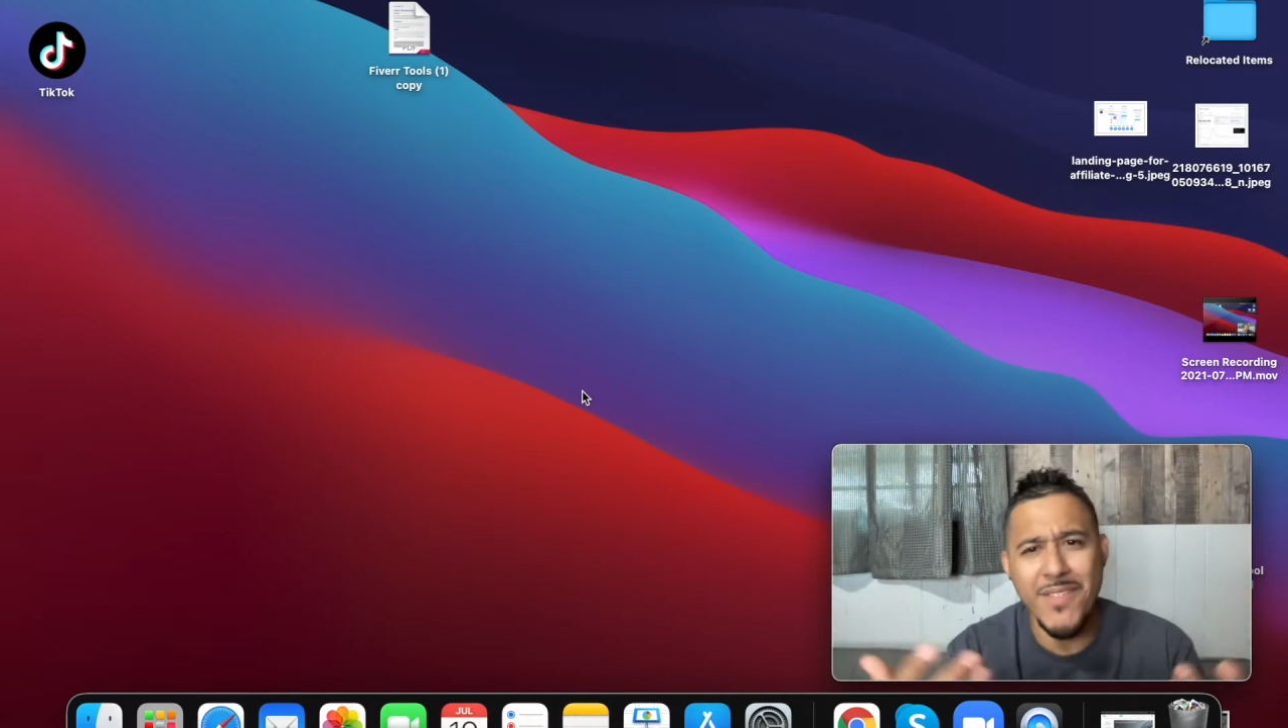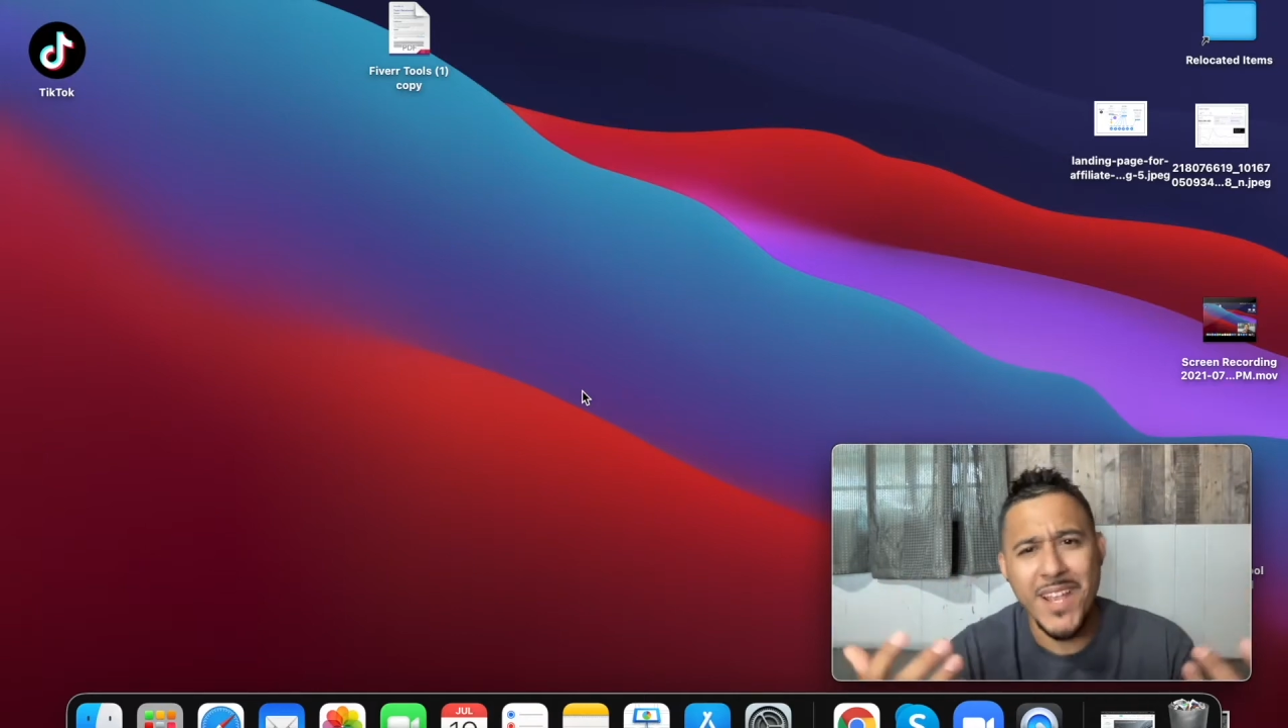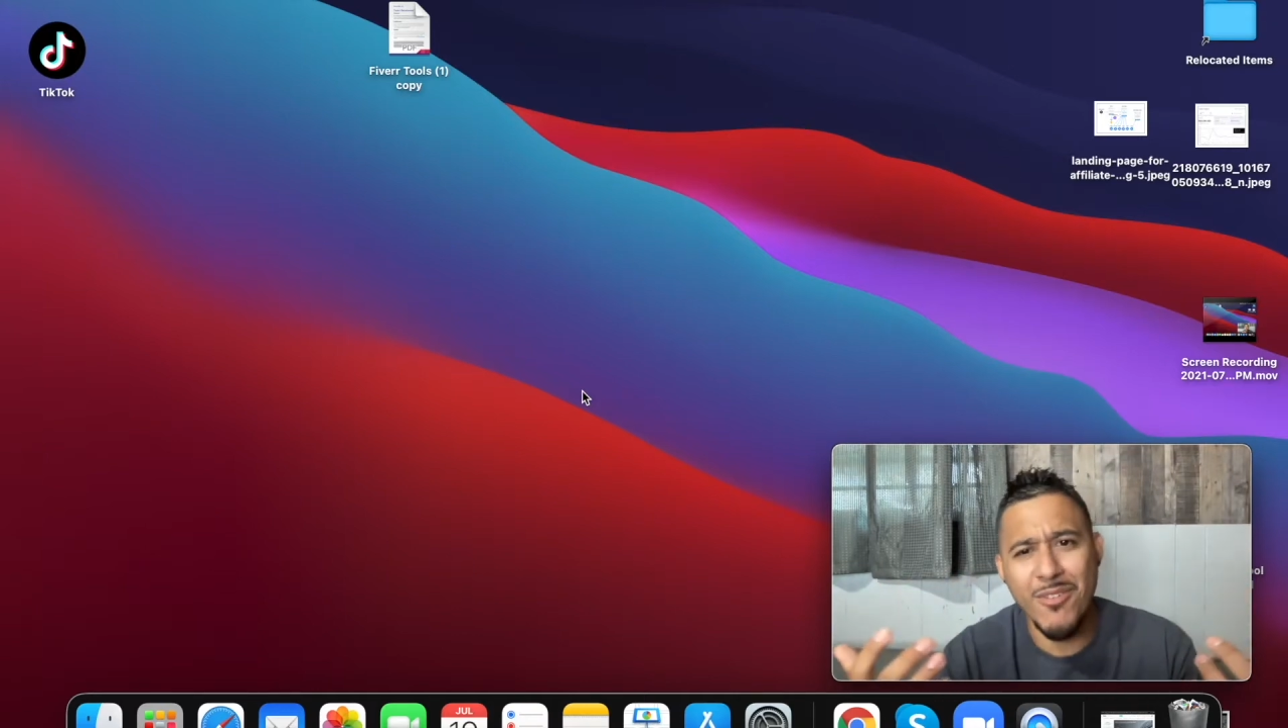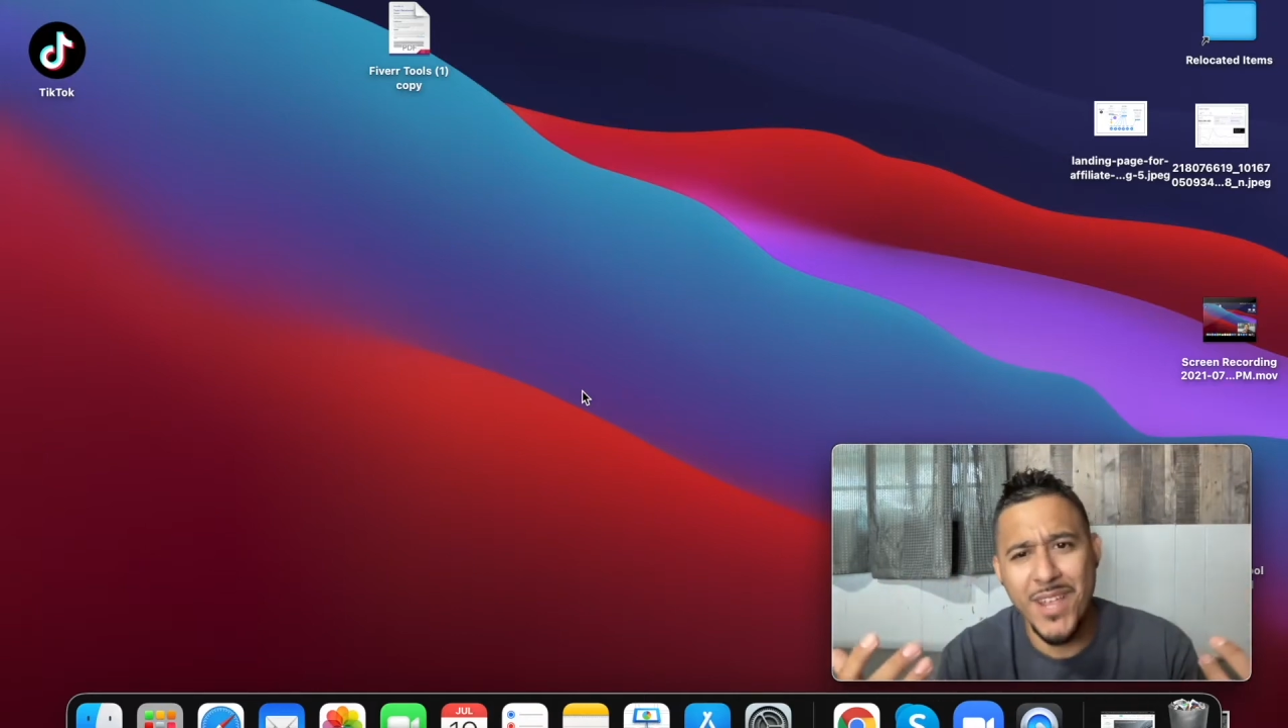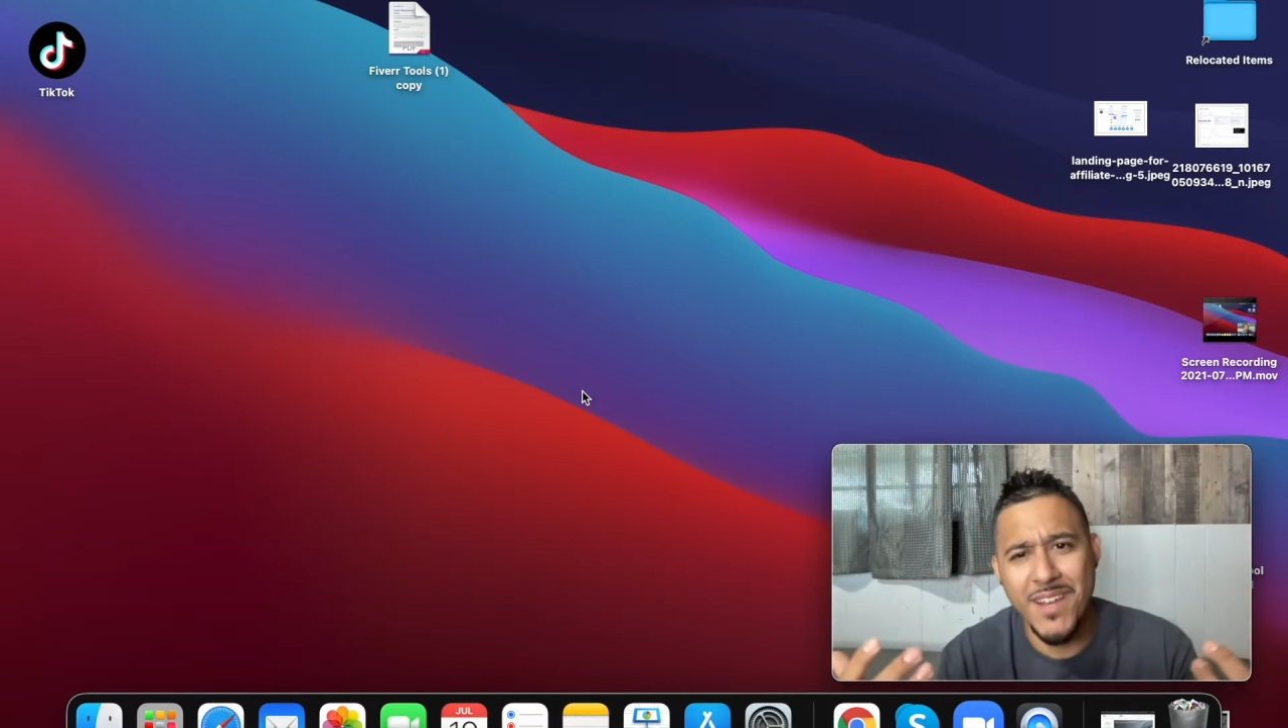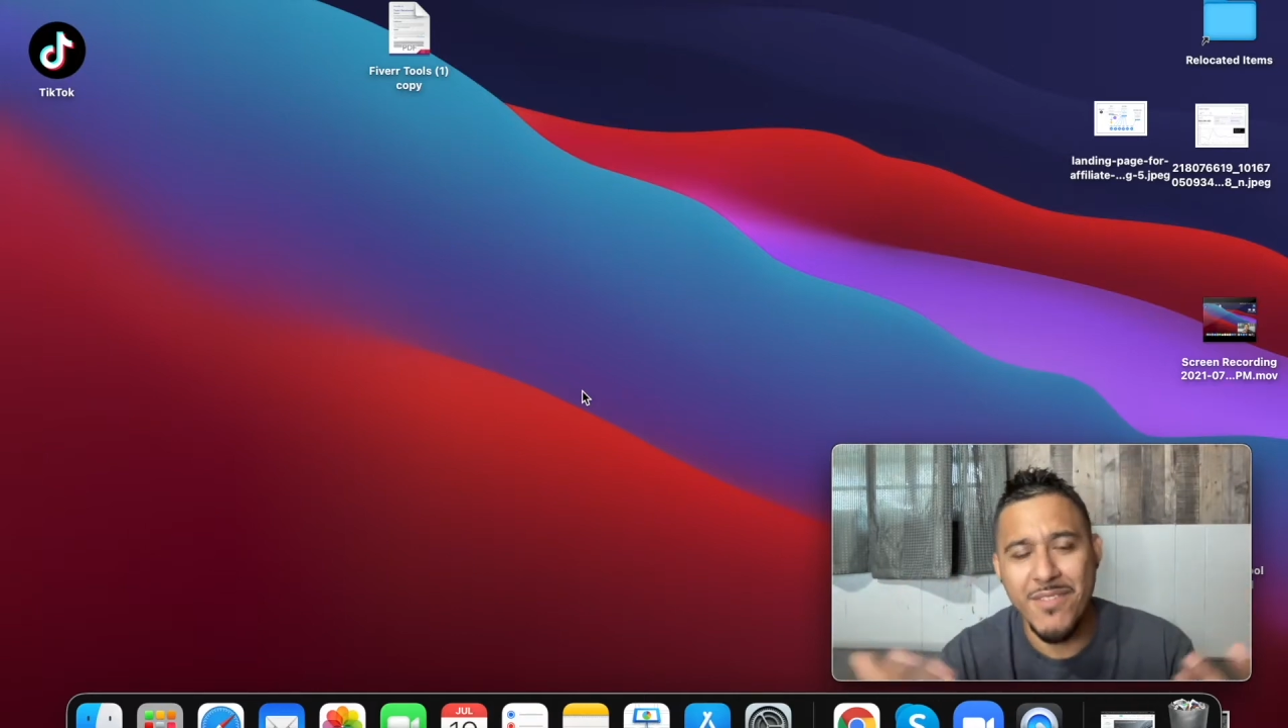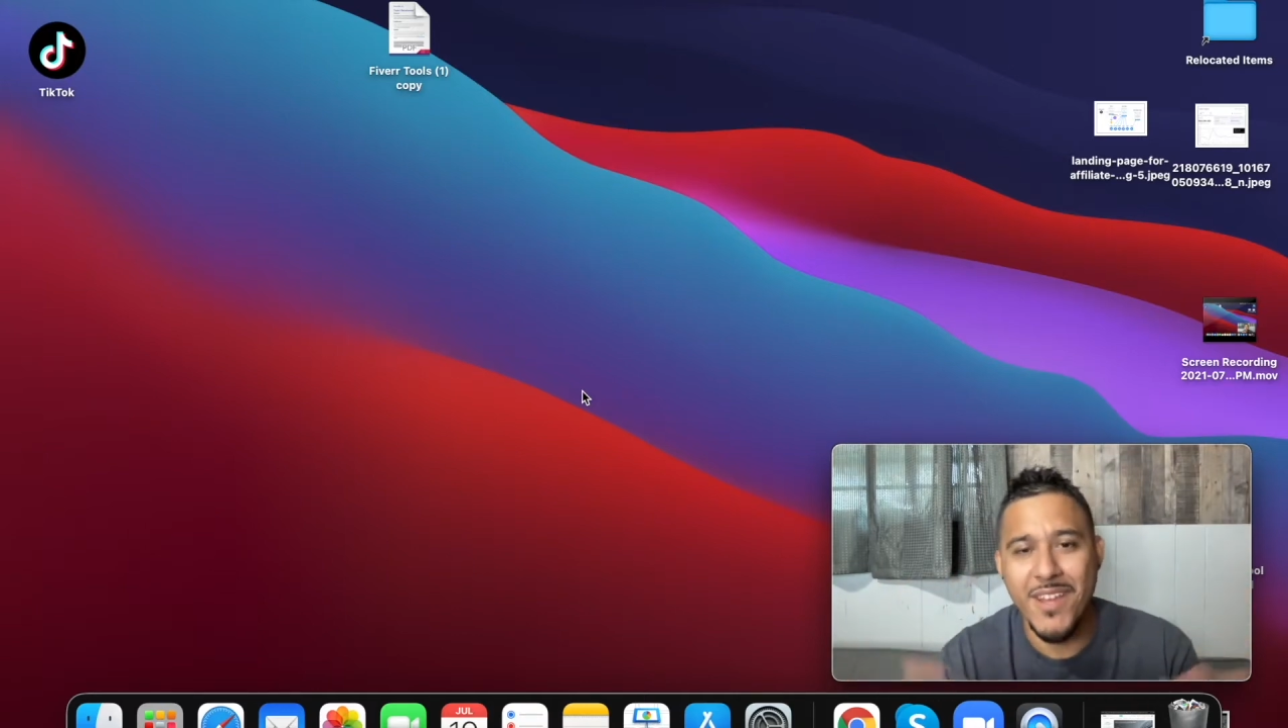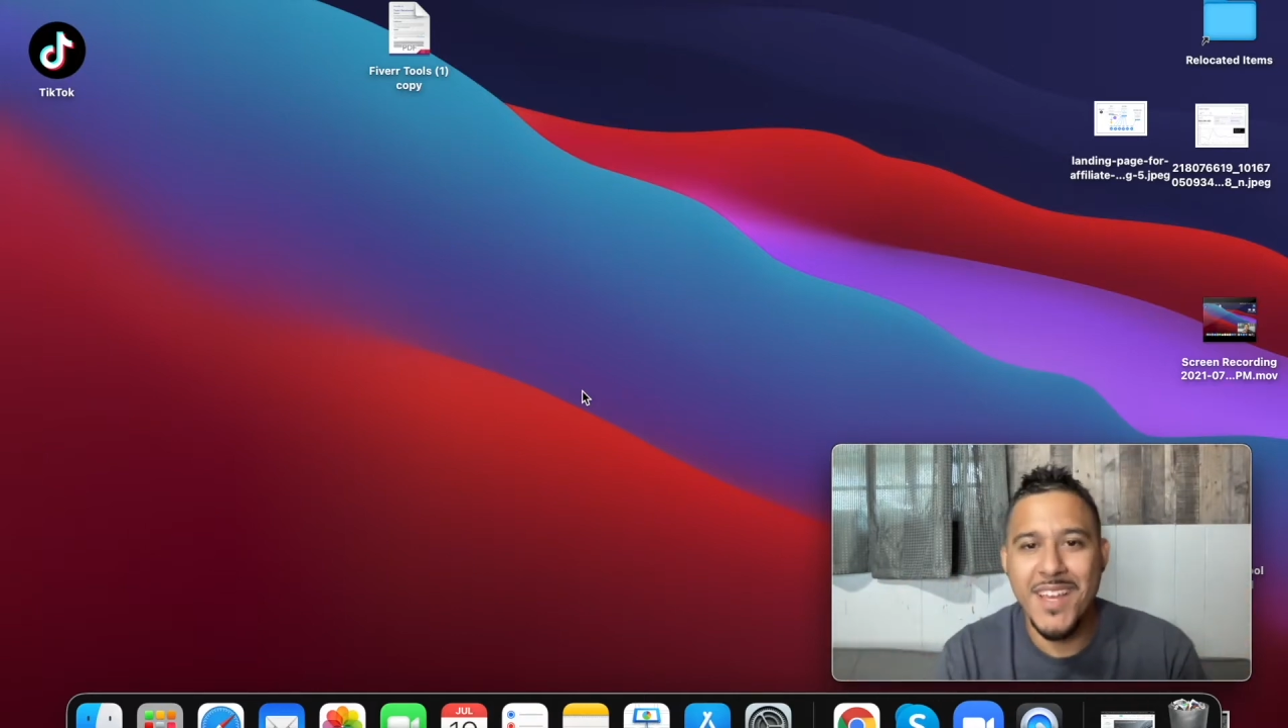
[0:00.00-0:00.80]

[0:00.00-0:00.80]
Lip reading: that creative.